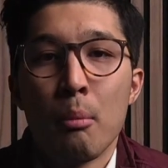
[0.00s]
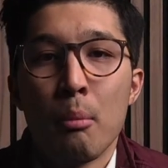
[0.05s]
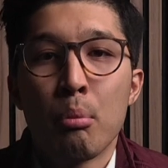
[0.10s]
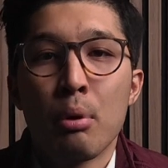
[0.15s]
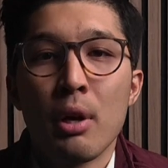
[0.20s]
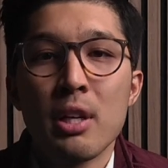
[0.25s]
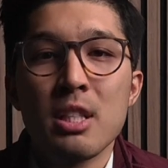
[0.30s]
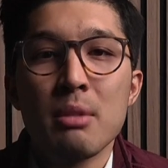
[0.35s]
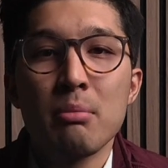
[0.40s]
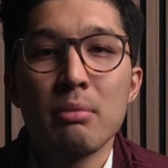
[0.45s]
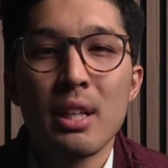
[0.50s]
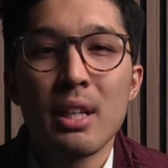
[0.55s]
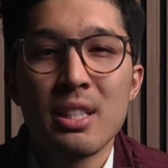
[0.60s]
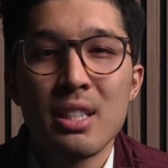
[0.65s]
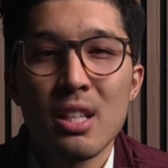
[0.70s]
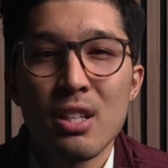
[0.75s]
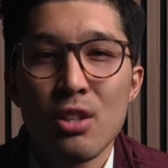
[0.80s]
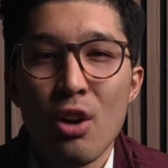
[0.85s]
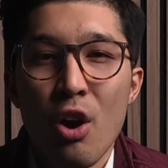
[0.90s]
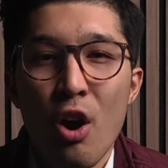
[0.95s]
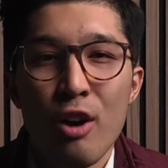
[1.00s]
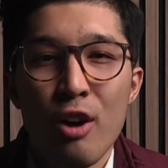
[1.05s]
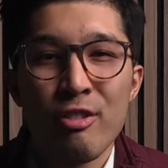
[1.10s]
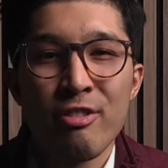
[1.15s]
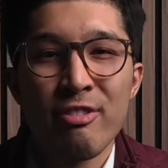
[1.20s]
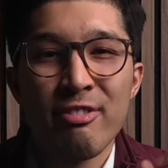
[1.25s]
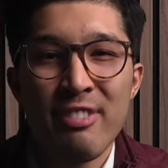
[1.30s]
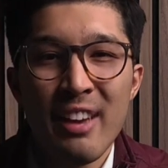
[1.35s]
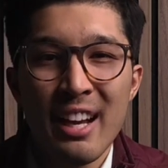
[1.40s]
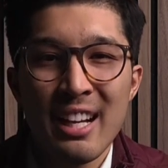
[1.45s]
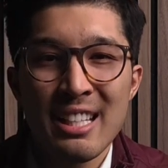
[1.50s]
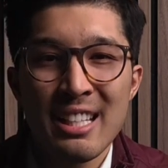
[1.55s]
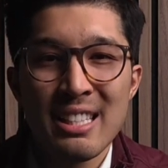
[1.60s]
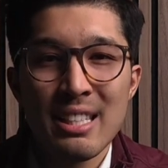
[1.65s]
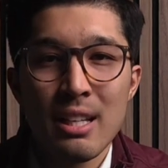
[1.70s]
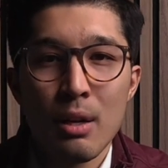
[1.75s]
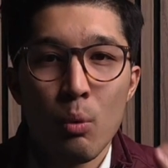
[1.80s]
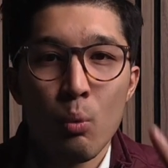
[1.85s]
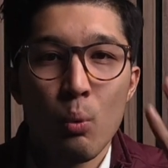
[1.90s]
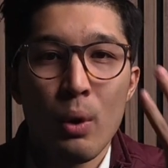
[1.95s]
Prism lenses are
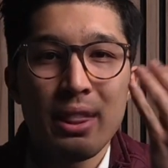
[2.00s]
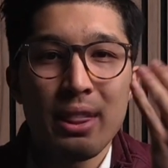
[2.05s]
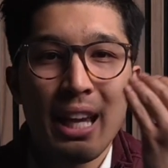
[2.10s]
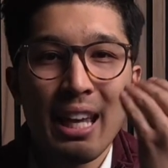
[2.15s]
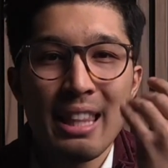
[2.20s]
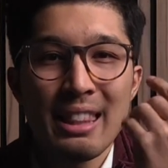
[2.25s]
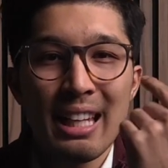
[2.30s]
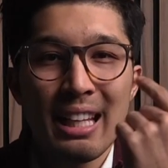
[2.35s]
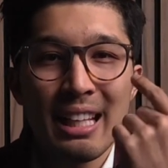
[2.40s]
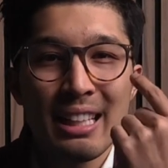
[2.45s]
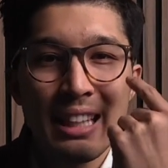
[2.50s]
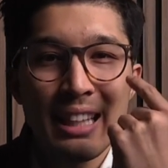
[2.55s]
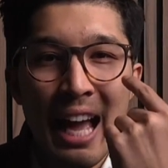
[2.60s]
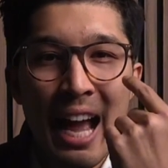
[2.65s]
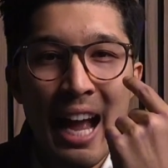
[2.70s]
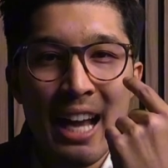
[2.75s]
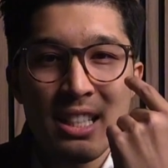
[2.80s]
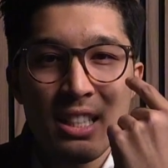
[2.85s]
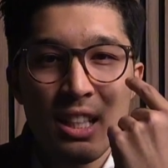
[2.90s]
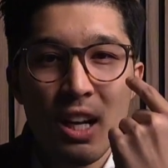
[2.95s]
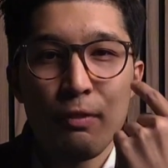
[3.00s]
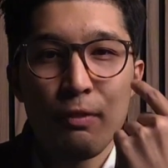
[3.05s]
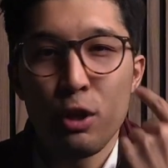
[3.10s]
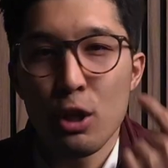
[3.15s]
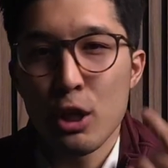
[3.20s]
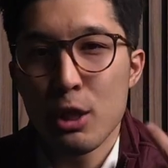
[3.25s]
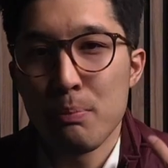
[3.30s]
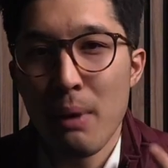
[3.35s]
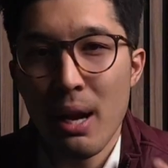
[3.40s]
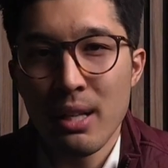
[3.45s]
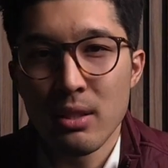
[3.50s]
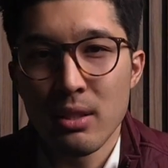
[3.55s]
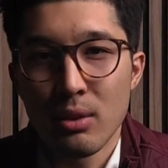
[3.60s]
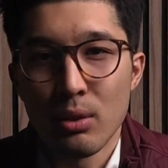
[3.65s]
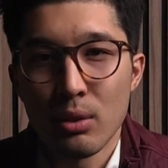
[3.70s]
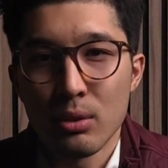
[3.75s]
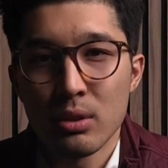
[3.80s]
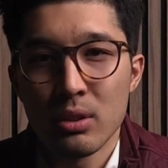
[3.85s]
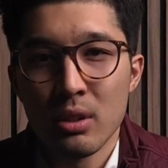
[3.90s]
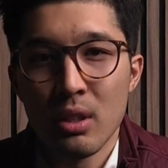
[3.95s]
fixed within the glass of your
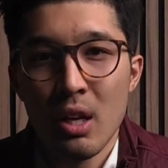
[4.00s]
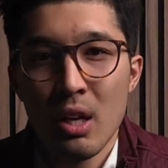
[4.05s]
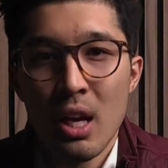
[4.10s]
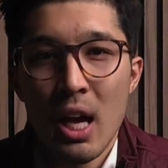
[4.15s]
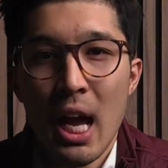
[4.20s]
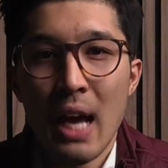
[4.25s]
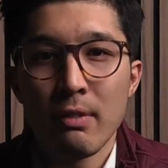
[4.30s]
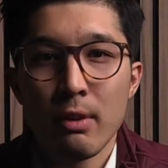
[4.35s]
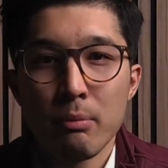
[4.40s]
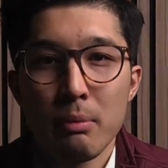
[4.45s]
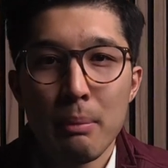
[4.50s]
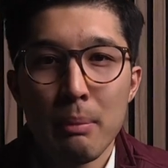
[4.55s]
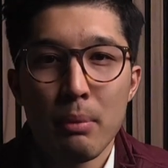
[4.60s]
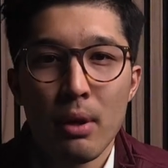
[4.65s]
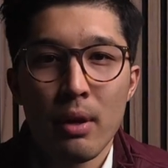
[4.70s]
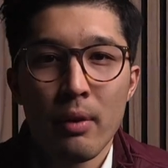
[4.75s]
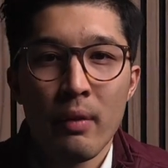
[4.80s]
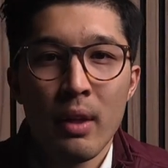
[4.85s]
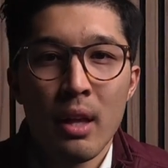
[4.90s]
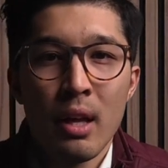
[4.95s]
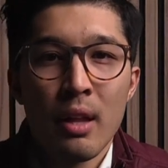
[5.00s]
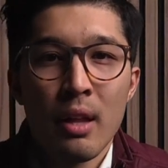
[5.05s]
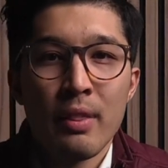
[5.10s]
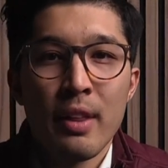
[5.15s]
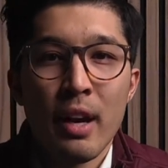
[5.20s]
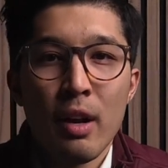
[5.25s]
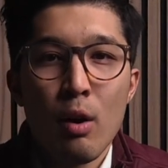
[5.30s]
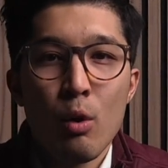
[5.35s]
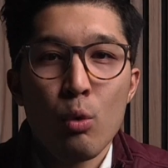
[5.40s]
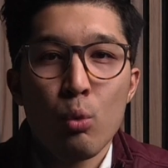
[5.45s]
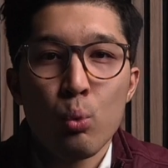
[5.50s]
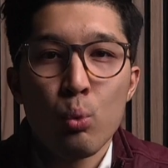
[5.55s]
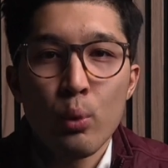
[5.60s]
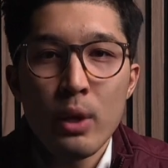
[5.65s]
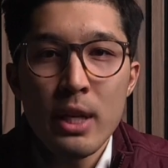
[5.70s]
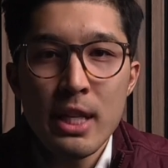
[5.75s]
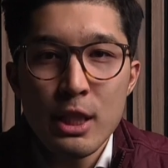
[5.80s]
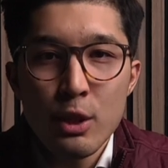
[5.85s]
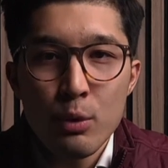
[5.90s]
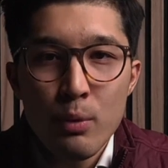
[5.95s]
spectacles. And remember, they're
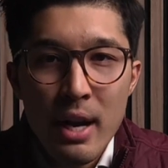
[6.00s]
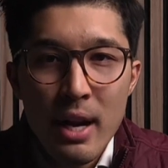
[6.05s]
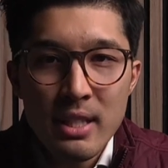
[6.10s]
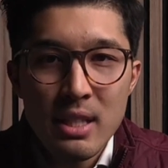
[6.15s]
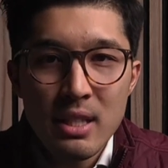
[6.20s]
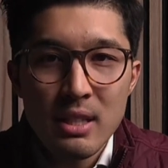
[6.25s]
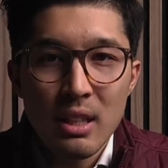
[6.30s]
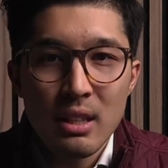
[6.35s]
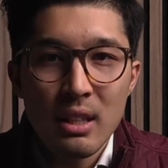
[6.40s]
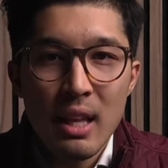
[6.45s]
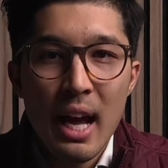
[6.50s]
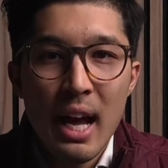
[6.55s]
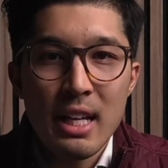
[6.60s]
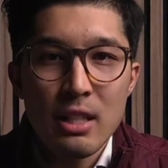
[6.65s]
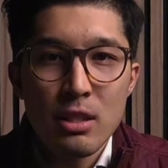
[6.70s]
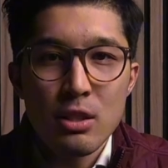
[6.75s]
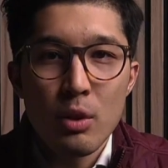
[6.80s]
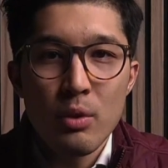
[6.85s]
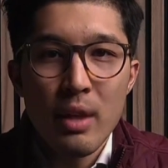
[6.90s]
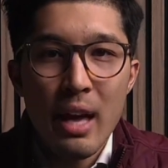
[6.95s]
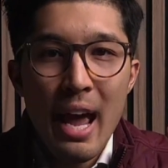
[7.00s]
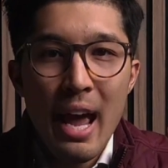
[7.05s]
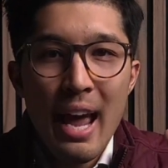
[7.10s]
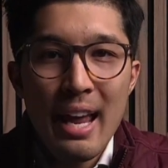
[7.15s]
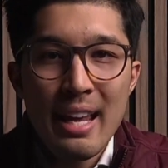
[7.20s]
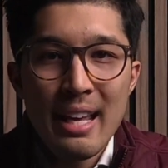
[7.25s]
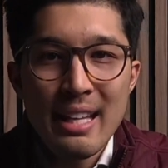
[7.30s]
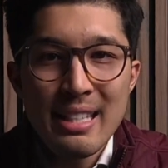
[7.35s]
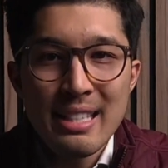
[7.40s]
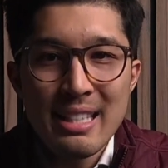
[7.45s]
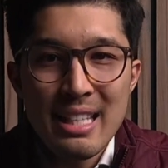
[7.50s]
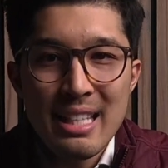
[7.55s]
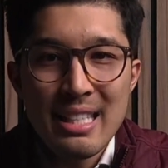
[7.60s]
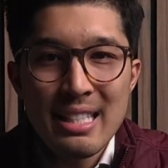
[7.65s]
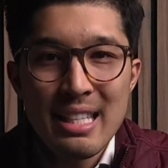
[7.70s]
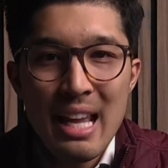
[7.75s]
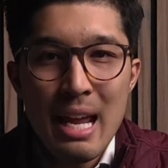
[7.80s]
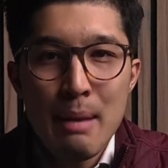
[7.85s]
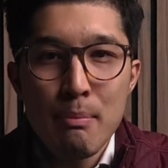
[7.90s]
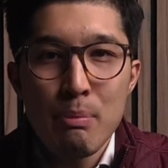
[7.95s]
redirecting the light so that it hits the
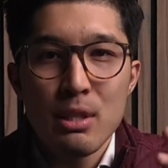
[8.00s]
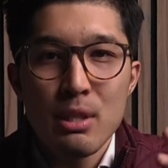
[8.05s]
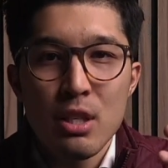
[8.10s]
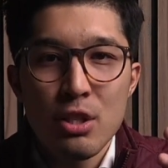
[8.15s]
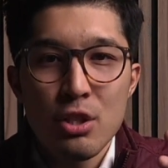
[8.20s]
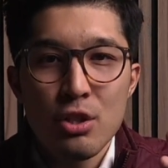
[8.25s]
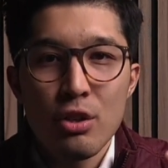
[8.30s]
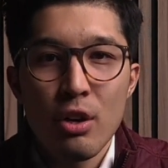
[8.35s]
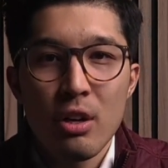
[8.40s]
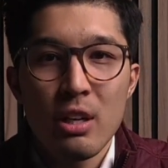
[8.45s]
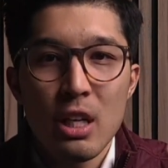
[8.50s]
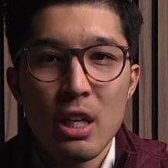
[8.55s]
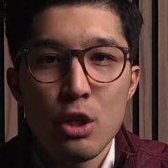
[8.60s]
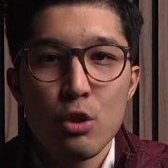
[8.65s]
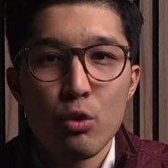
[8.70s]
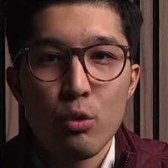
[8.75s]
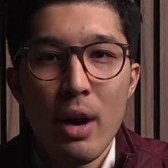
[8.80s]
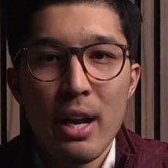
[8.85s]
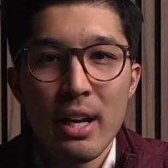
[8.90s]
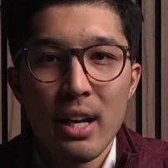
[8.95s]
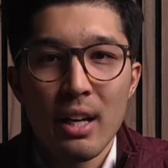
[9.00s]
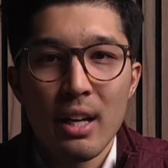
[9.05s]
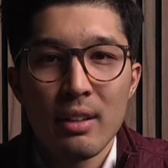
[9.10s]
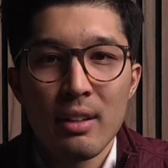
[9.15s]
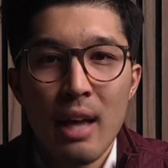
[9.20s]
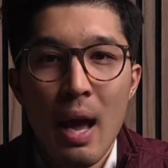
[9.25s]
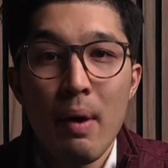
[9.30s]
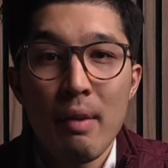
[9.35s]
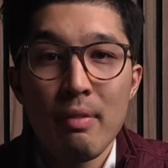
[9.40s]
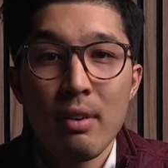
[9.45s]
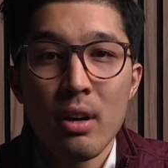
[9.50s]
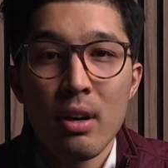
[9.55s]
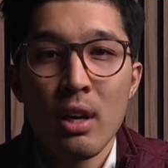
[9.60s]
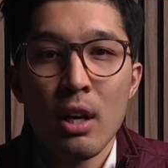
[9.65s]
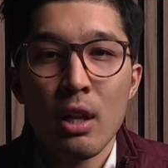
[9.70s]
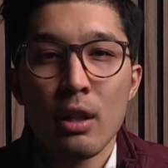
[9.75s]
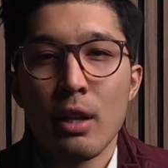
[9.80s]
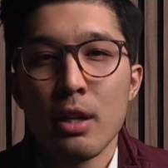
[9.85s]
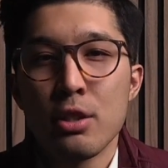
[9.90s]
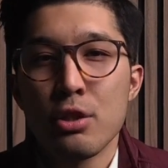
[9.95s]
same position on each retina. However,
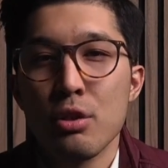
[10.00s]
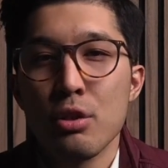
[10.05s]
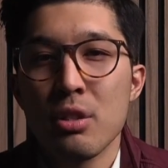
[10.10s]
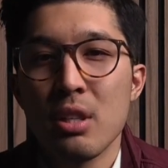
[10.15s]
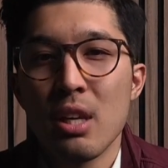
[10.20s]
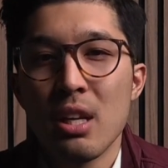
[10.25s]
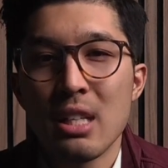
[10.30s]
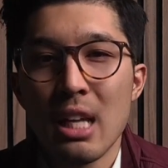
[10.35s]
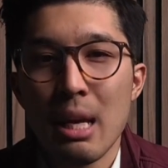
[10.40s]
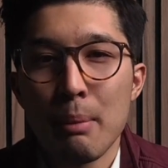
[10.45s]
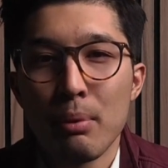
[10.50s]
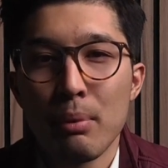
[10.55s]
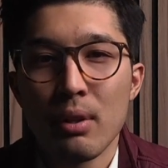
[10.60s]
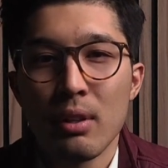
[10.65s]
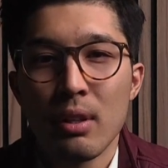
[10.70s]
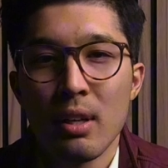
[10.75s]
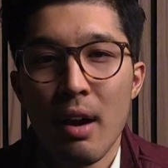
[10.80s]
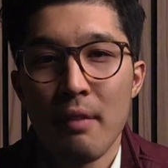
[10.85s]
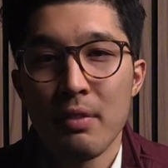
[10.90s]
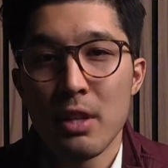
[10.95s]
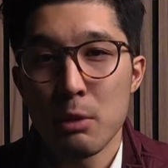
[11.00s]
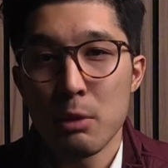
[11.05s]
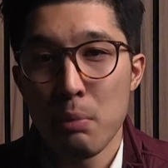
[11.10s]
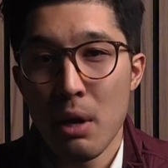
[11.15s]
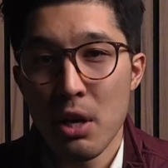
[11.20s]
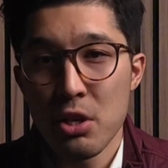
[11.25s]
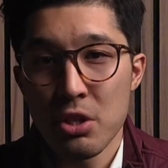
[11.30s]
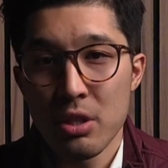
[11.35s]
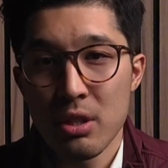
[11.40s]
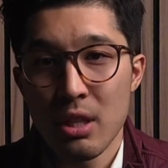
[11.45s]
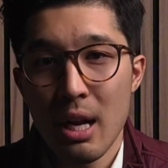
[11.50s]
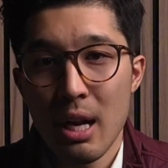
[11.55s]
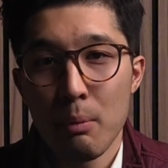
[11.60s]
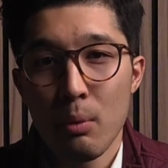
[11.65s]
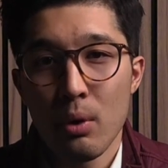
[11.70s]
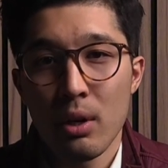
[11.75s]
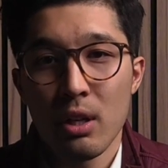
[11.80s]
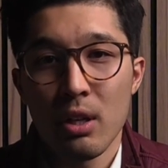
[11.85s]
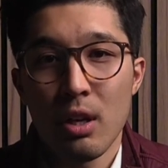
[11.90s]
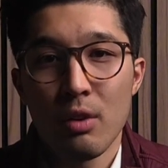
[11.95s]
let's use the example of this patient that I'm
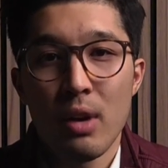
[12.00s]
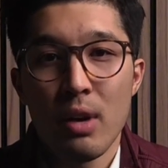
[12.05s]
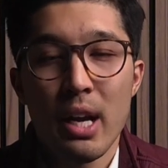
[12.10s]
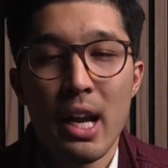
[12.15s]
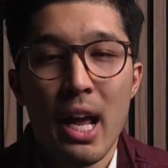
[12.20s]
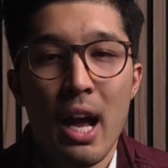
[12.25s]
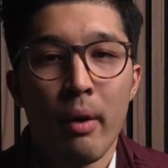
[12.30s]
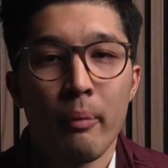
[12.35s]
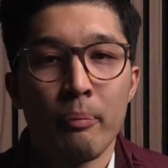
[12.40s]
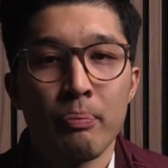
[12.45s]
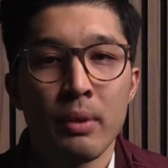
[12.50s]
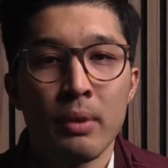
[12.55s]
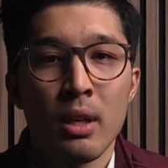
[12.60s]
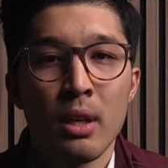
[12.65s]
working on right now.